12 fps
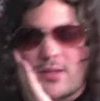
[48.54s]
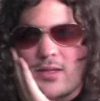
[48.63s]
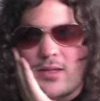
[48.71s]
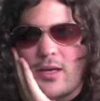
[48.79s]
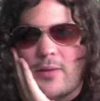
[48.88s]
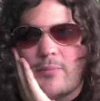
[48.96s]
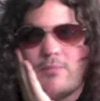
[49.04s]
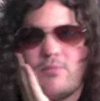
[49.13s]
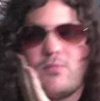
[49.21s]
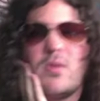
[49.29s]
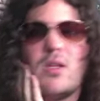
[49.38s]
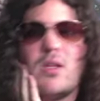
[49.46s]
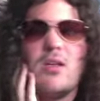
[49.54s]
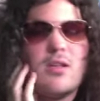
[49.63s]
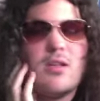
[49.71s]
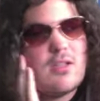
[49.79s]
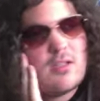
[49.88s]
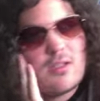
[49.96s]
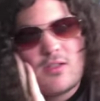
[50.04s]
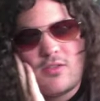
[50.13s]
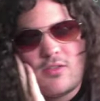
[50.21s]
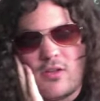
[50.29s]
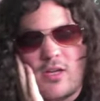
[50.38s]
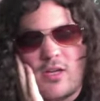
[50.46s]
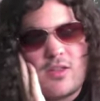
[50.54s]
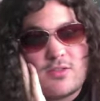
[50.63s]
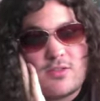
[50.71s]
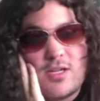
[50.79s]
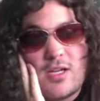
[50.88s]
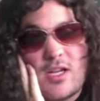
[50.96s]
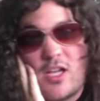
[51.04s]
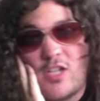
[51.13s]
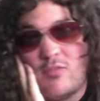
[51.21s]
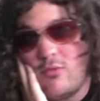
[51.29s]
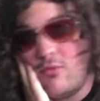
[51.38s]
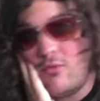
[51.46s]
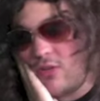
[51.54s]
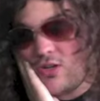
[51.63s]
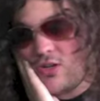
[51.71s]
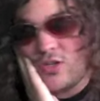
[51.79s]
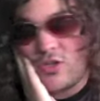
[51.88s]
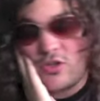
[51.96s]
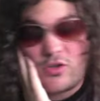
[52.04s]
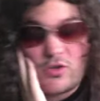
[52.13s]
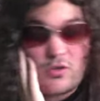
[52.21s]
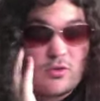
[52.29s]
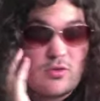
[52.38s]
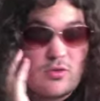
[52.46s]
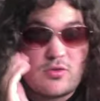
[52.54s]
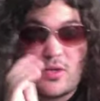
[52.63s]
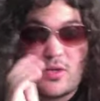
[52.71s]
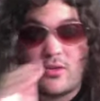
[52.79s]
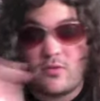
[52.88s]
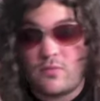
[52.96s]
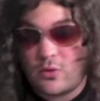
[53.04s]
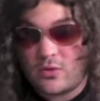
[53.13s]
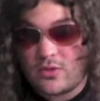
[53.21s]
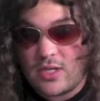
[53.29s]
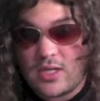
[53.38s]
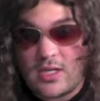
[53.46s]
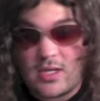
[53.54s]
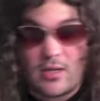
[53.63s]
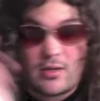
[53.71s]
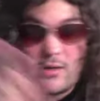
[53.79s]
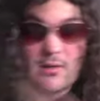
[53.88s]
Yeah. So yeah, the Teenage Mutant Ninja Turtles 2014.